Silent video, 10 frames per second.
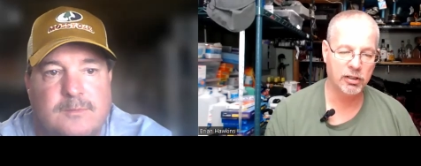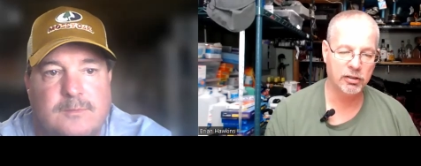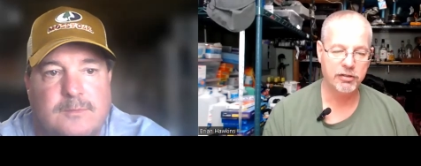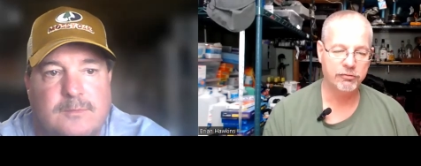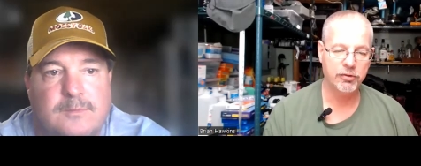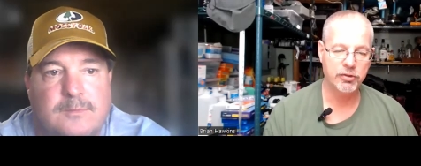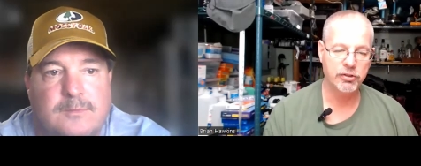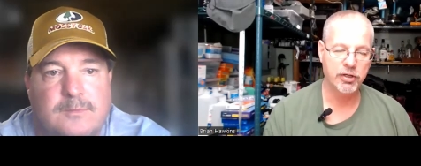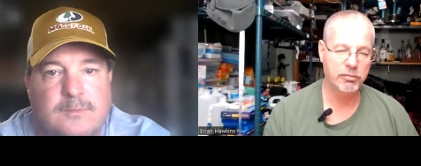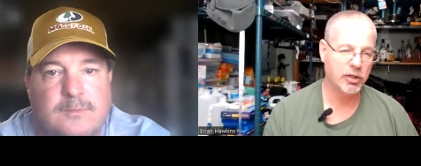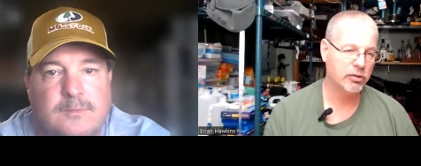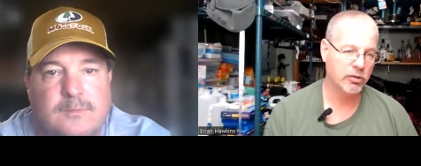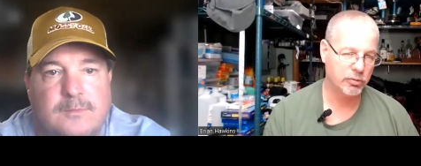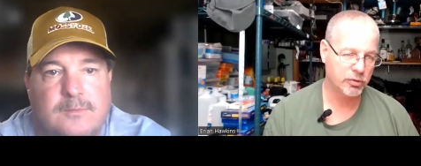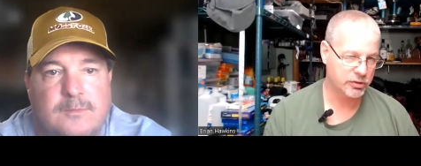Speaker 1: the Ready Your Future
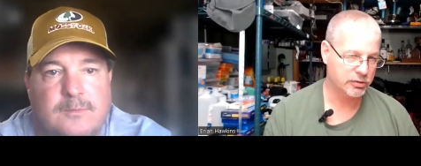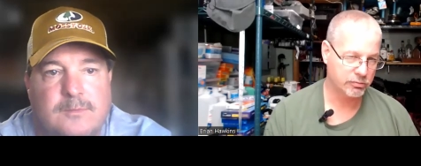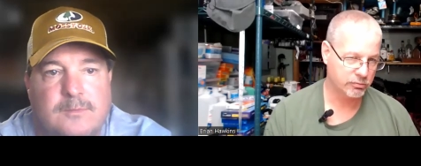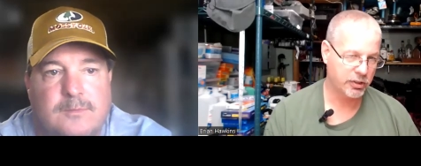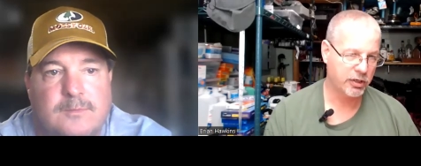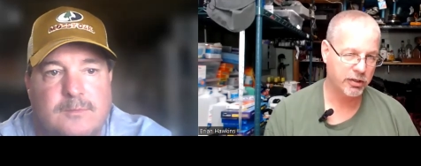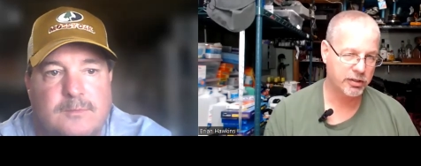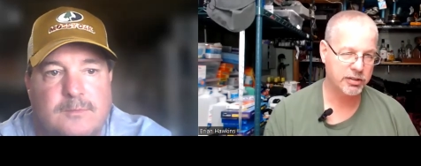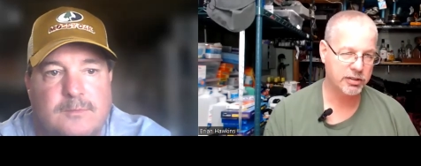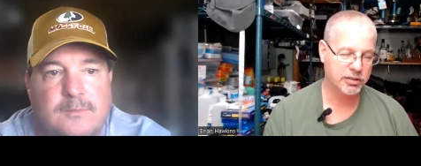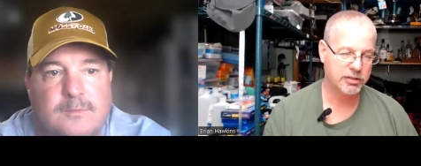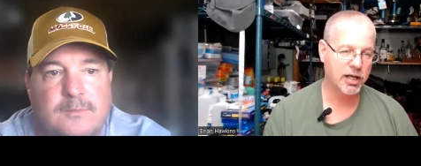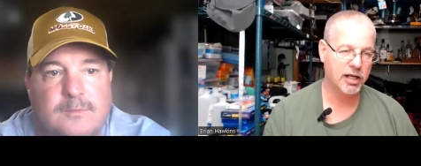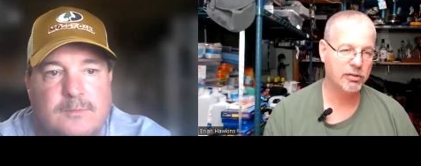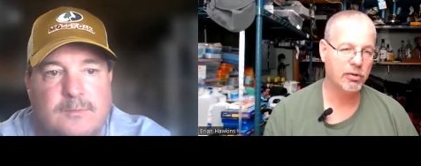email group was curious
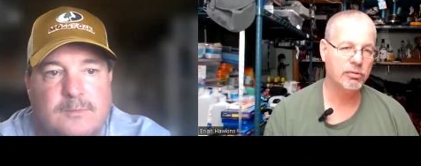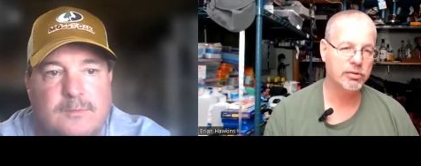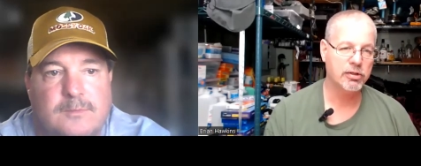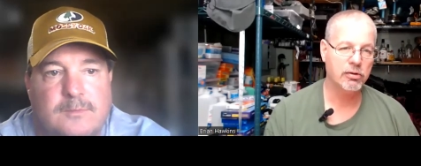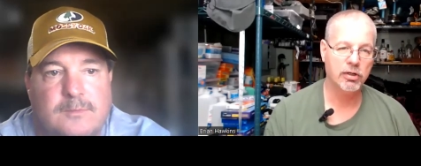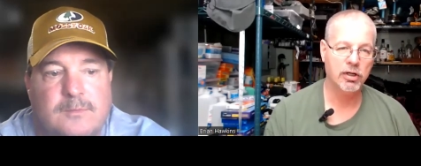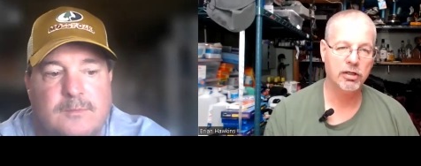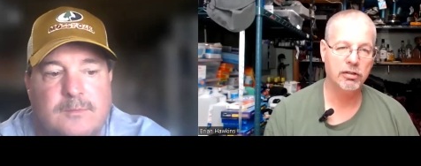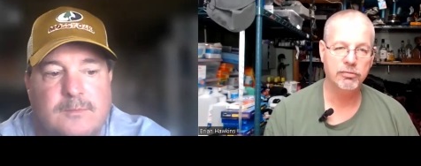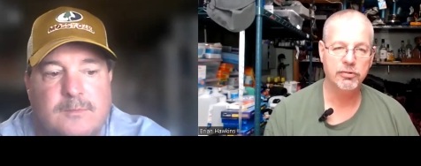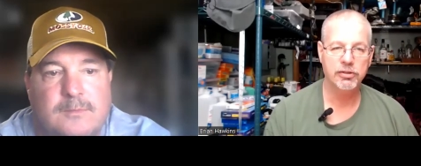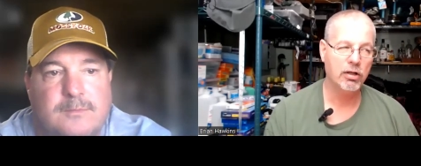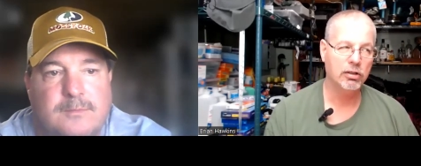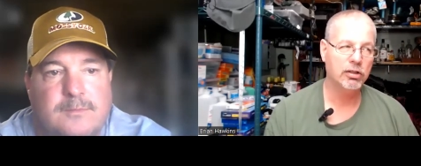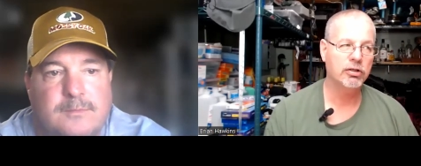exactly what was going on.
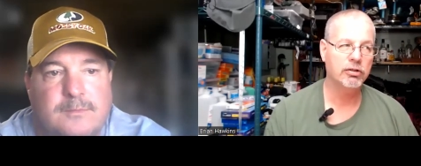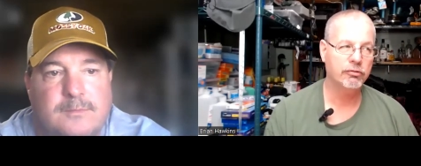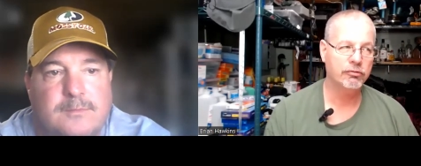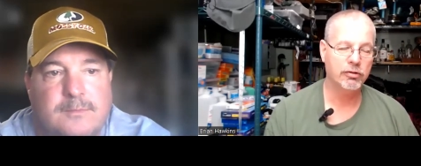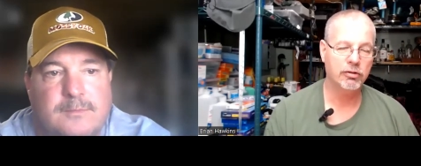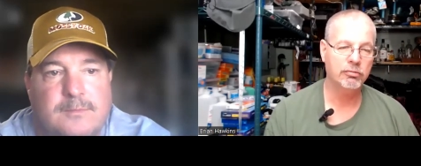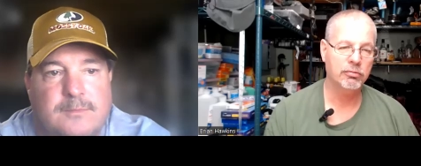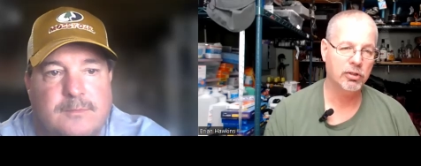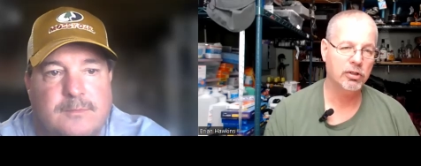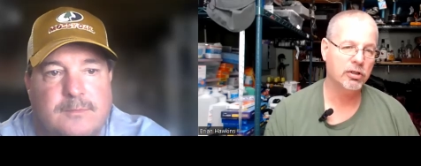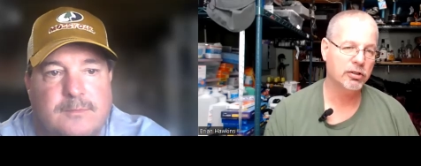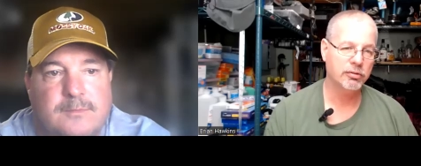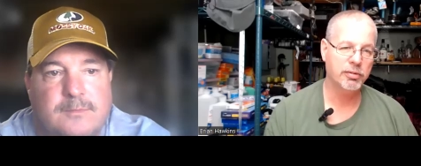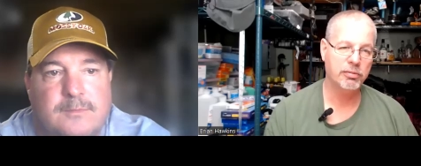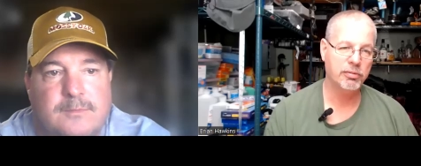We all learn from
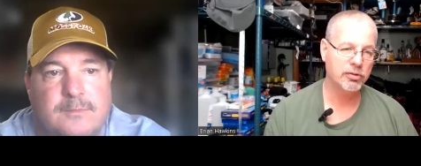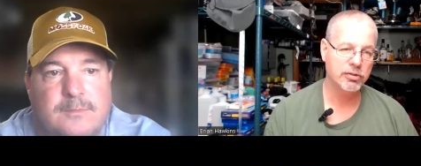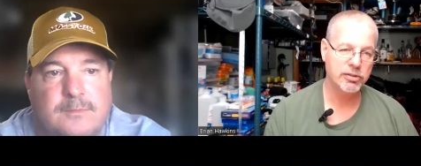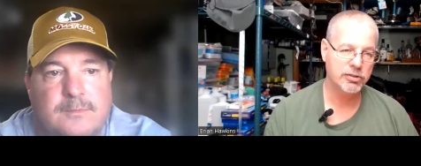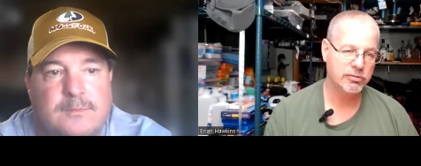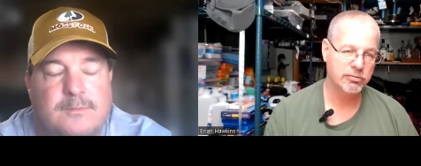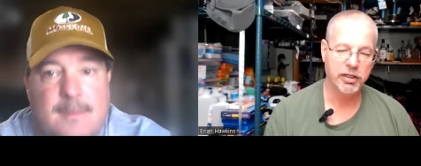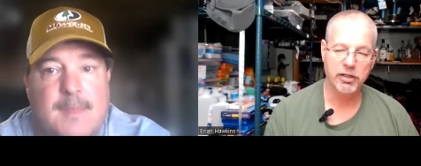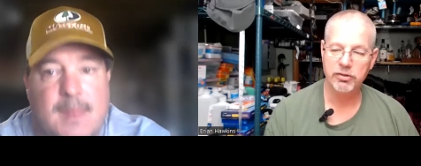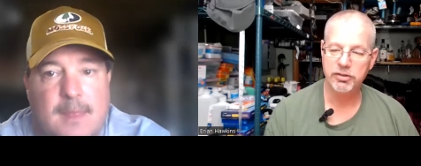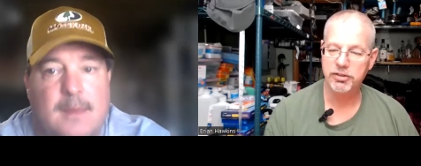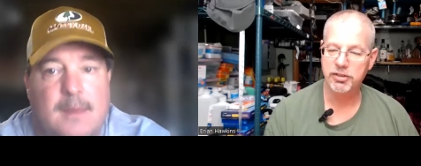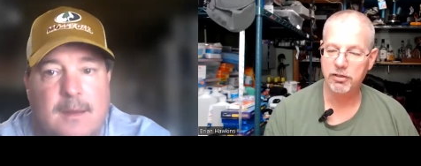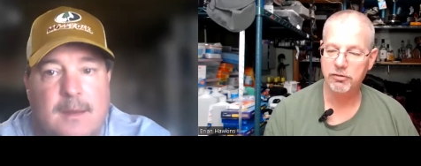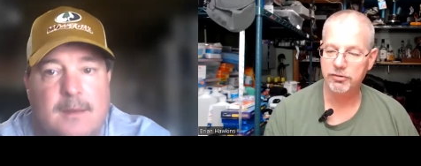other people's
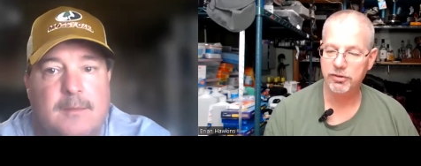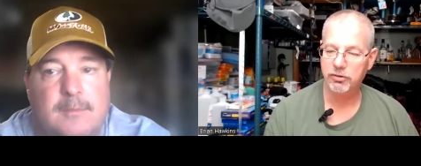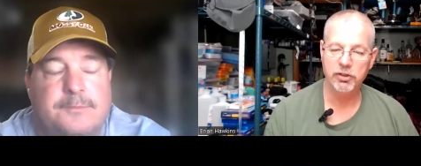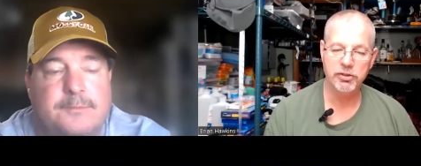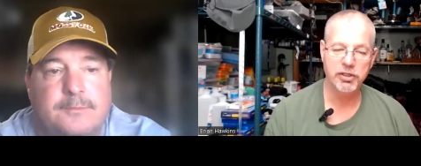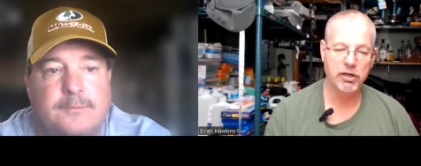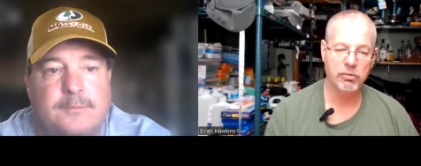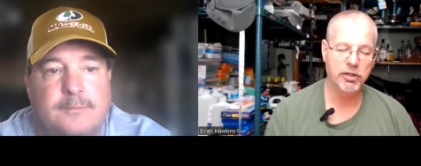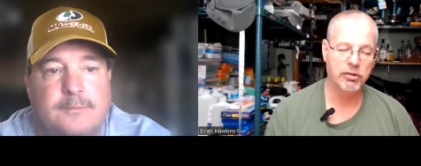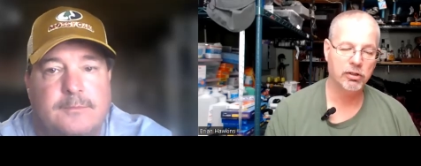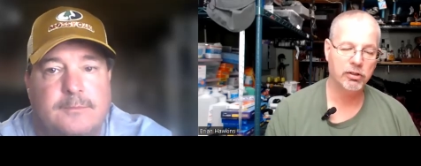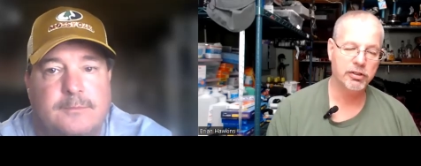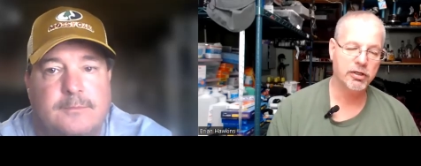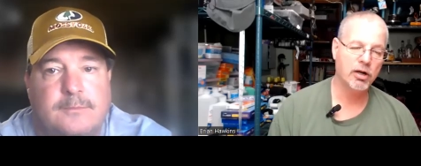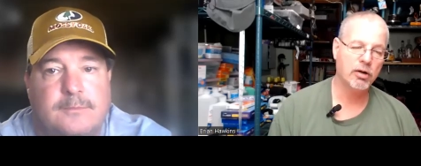ordeals and stuff. When you share what you
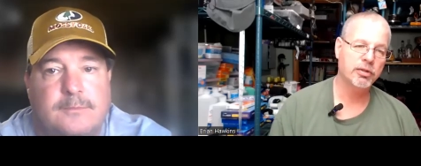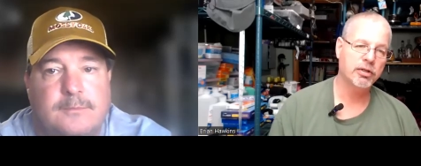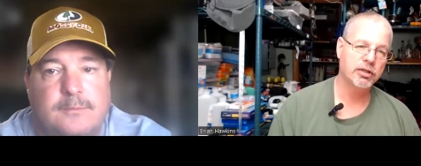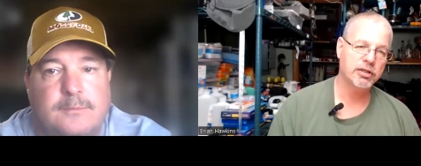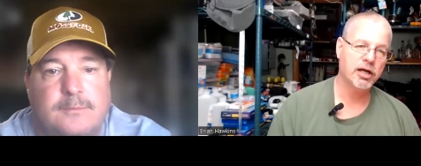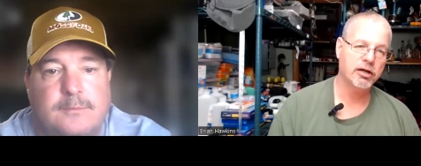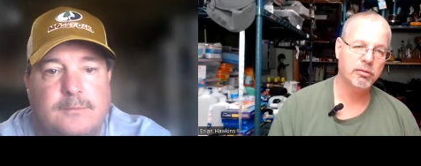learned, you're helping the